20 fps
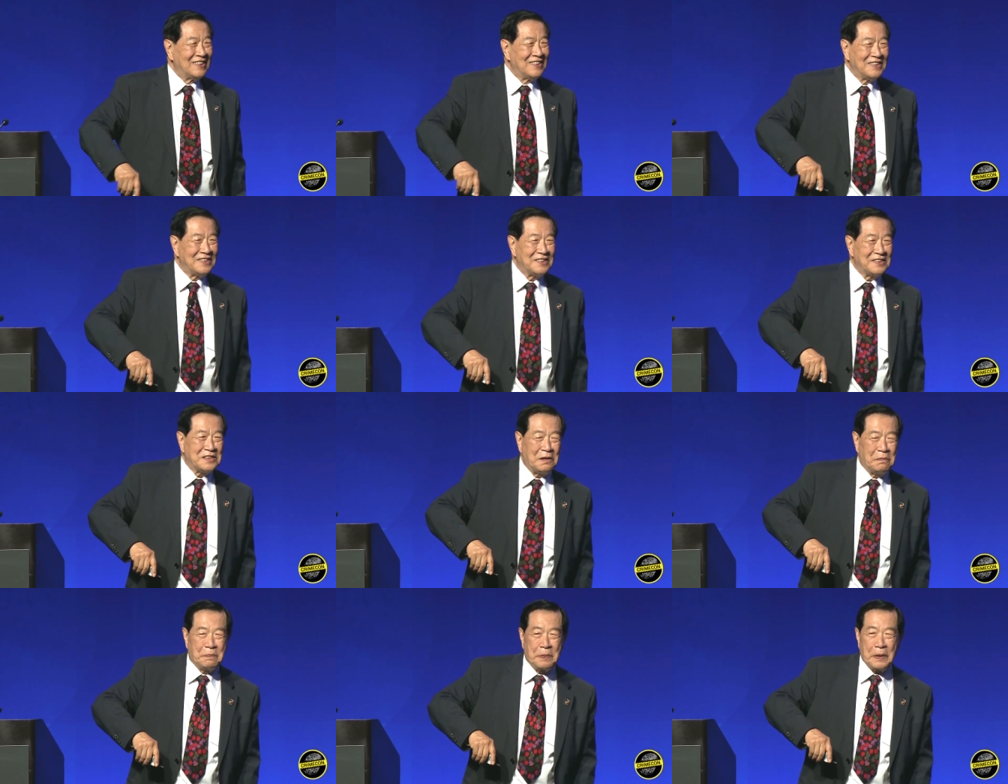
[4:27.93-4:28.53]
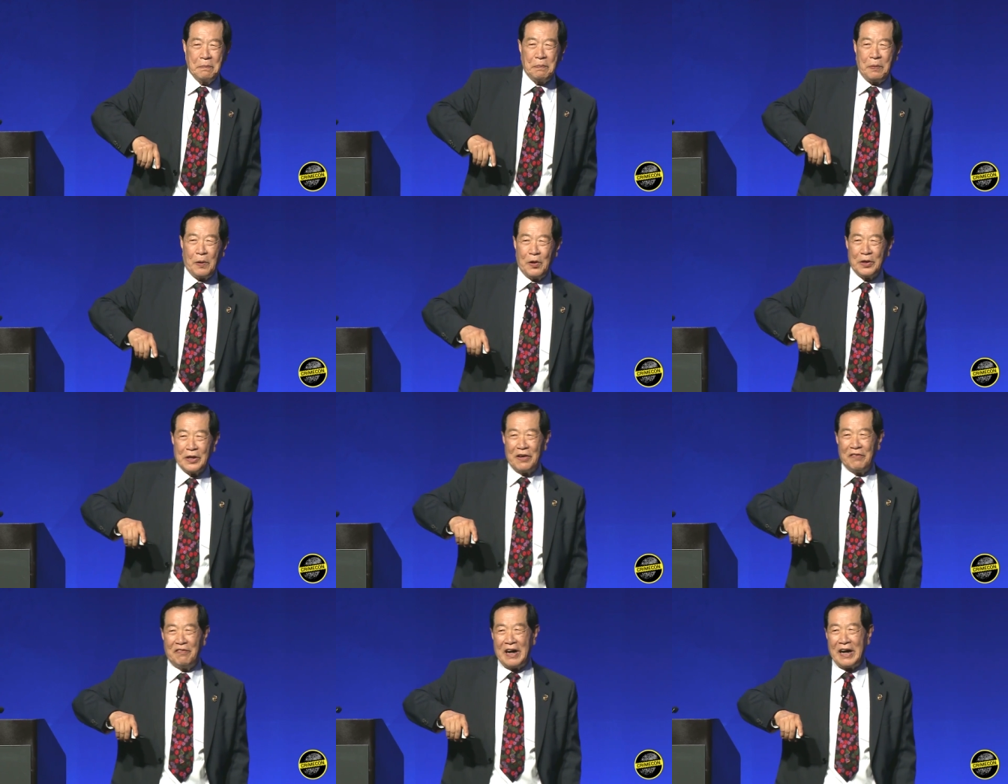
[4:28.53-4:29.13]
So people,
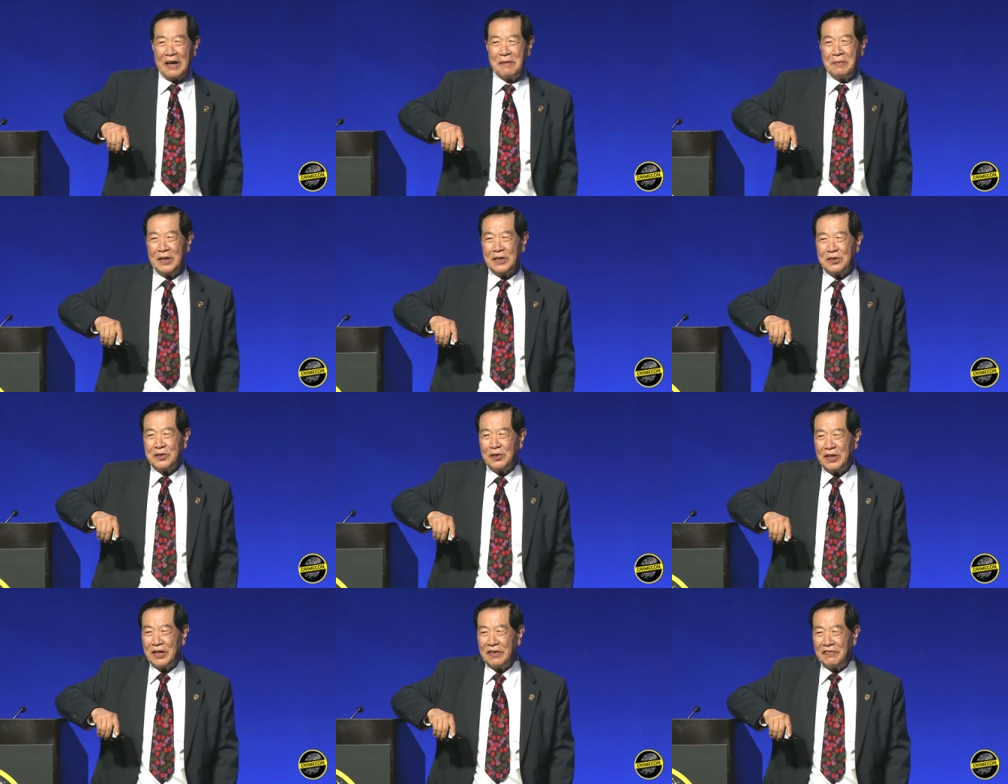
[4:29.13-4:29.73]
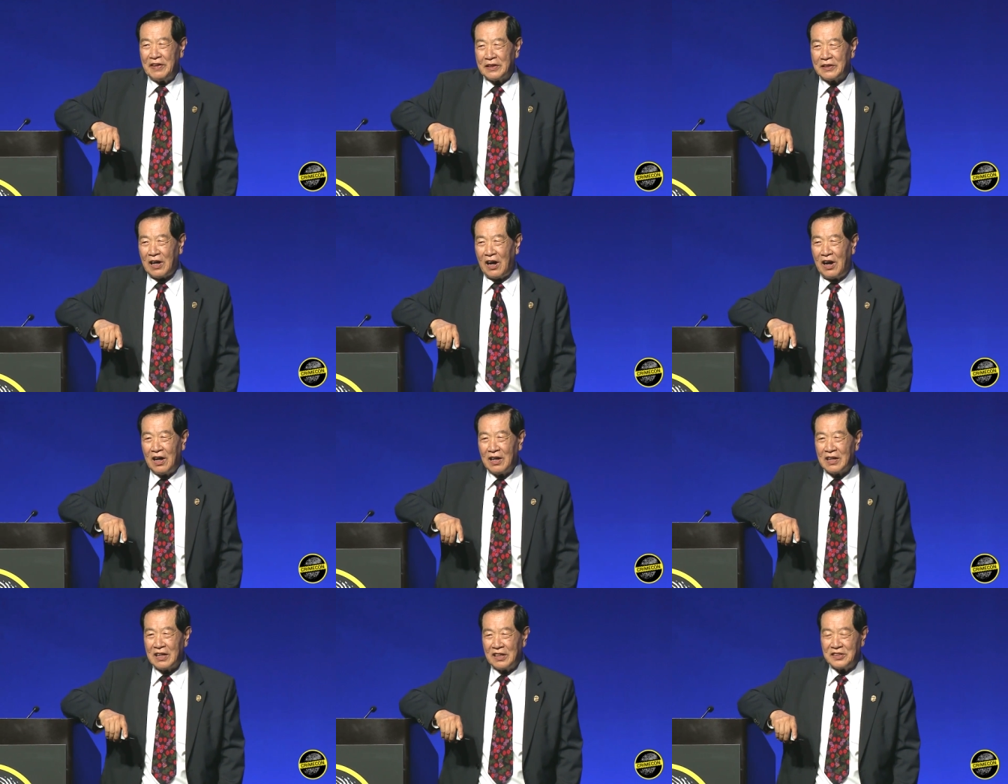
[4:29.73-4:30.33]
you me to give a
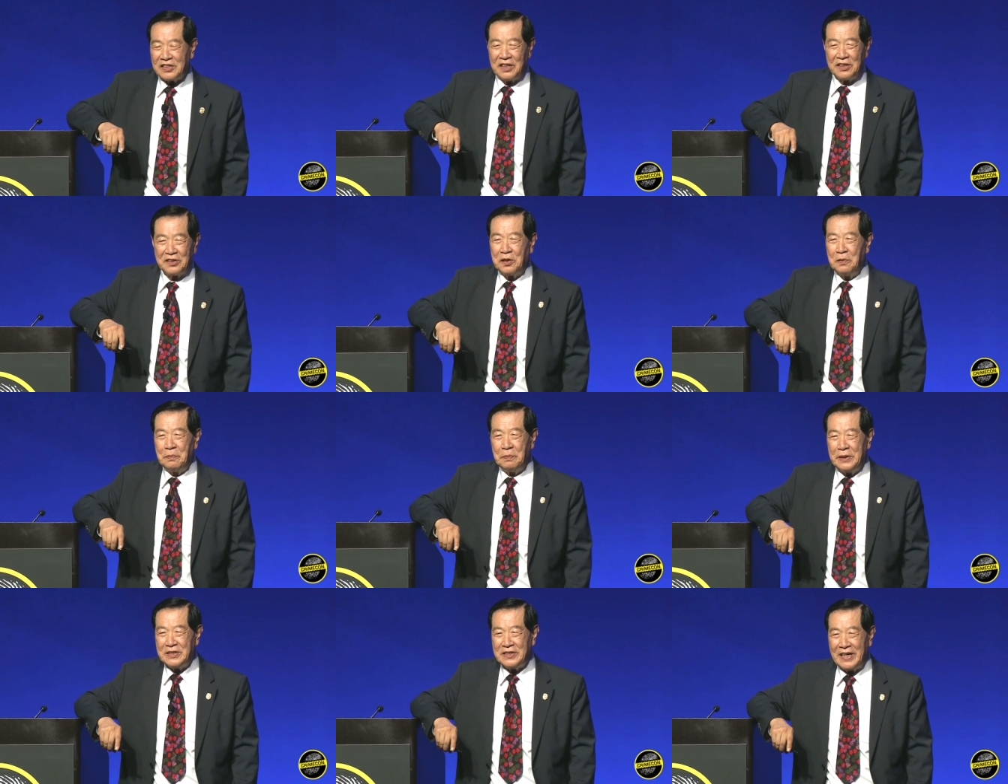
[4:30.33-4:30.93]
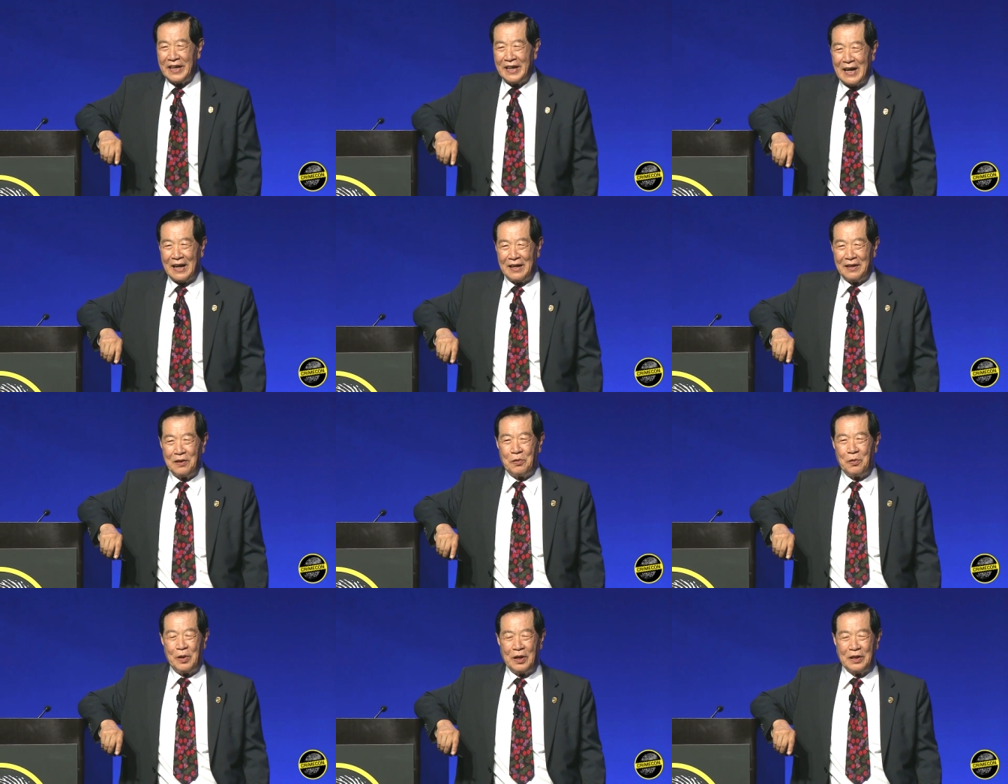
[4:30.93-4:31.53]
talk. I said, too busy, I
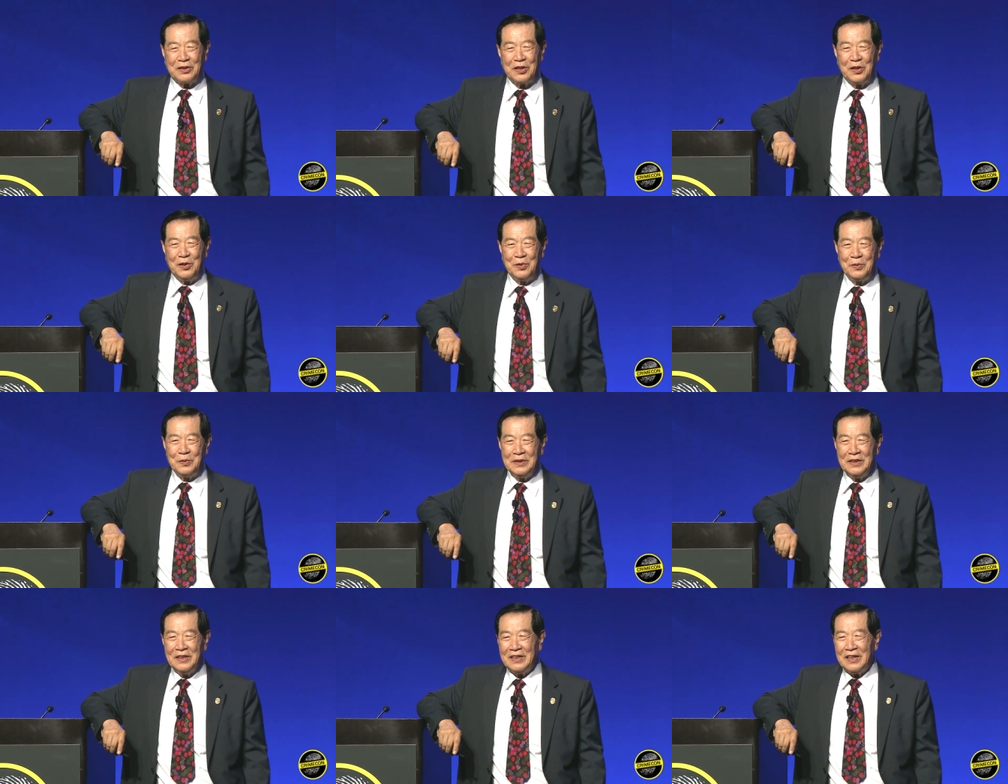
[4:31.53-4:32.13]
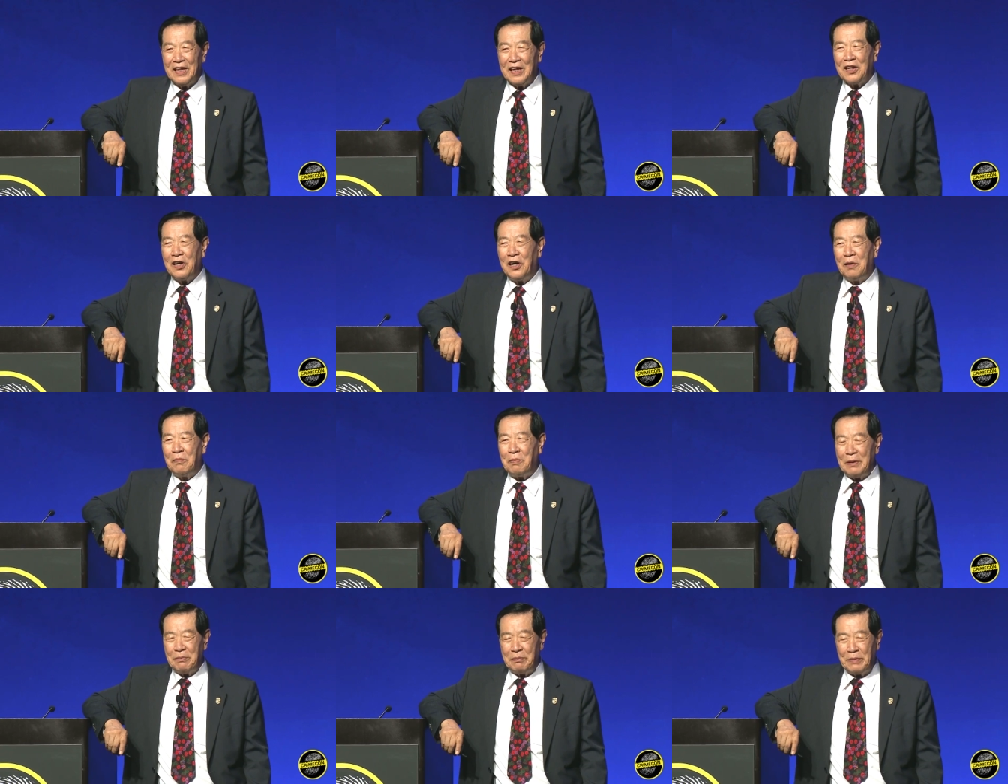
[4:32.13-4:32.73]
don't want to. They called
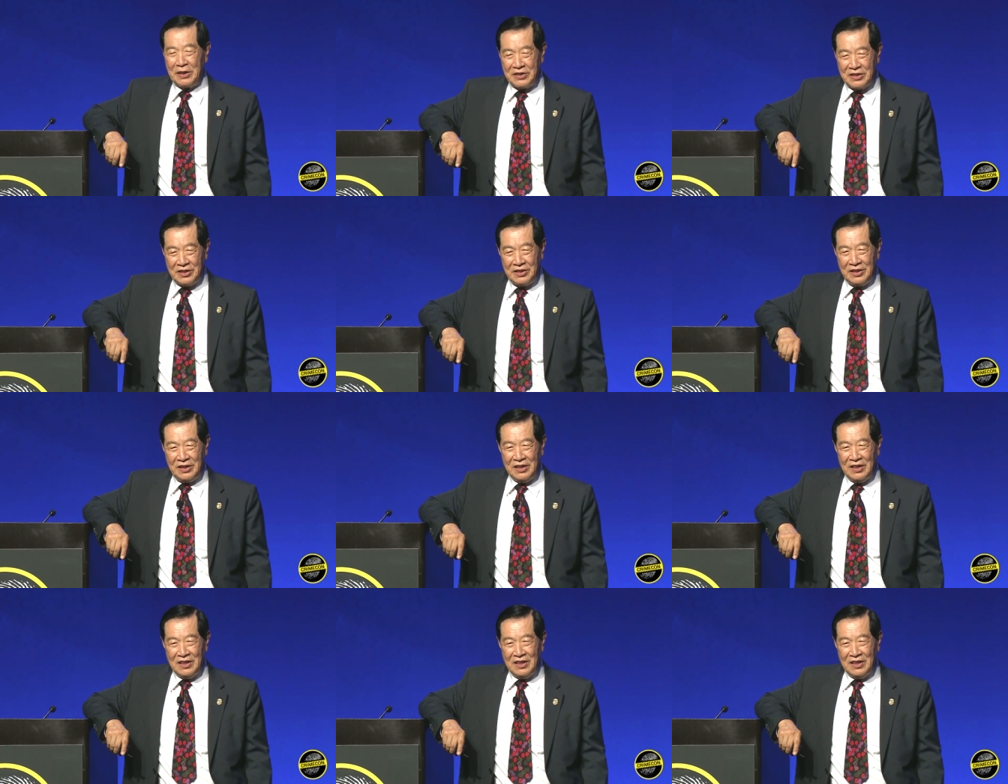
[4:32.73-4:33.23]
my mother.